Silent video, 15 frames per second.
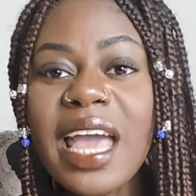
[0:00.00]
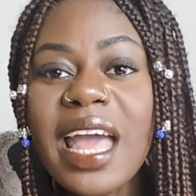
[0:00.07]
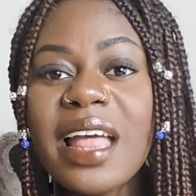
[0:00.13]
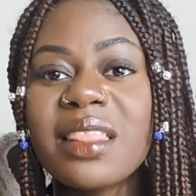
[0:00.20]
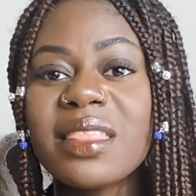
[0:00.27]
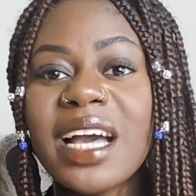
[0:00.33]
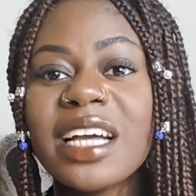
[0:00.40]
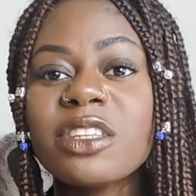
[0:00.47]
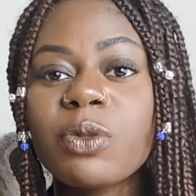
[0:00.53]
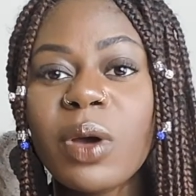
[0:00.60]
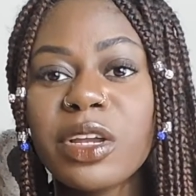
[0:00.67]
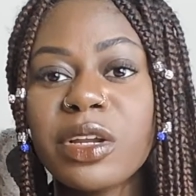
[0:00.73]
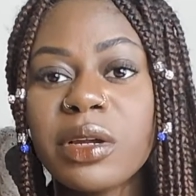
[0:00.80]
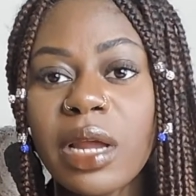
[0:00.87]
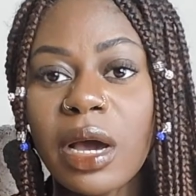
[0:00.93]
and that's why
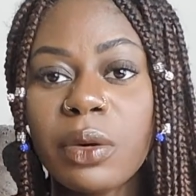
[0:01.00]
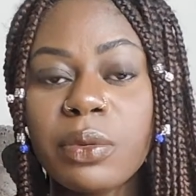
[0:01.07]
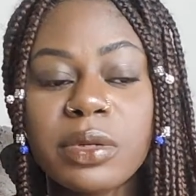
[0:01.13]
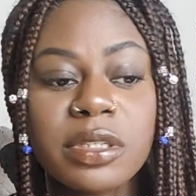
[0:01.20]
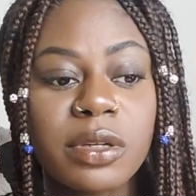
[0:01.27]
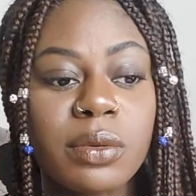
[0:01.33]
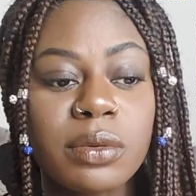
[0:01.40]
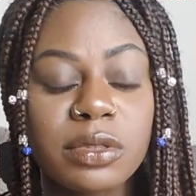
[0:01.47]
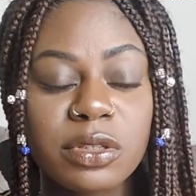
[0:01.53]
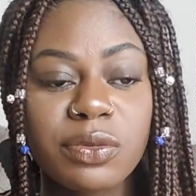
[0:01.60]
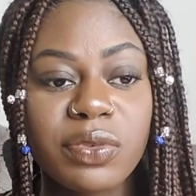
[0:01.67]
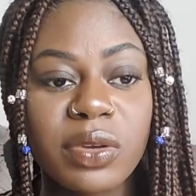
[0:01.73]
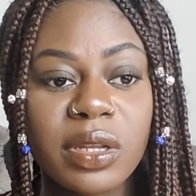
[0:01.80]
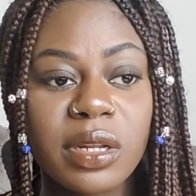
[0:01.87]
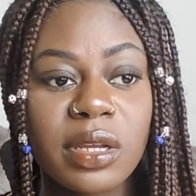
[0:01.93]
you're not always going to
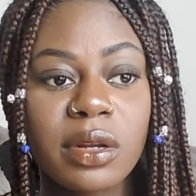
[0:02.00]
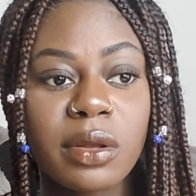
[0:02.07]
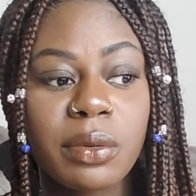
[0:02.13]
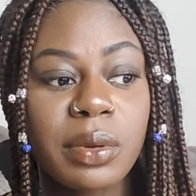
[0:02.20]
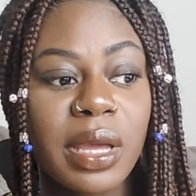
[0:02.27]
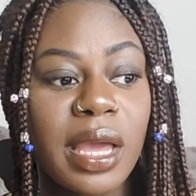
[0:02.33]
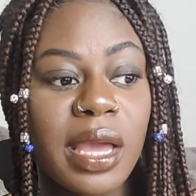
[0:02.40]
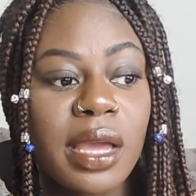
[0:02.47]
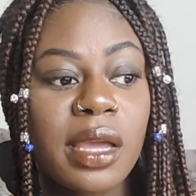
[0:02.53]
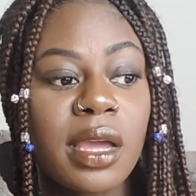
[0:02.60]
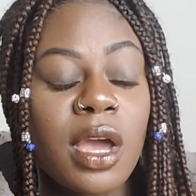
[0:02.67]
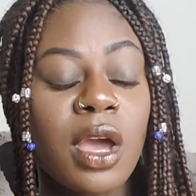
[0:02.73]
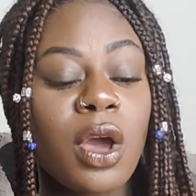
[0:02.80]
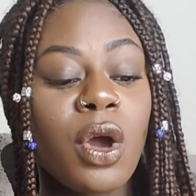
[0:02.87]
fit in, okay?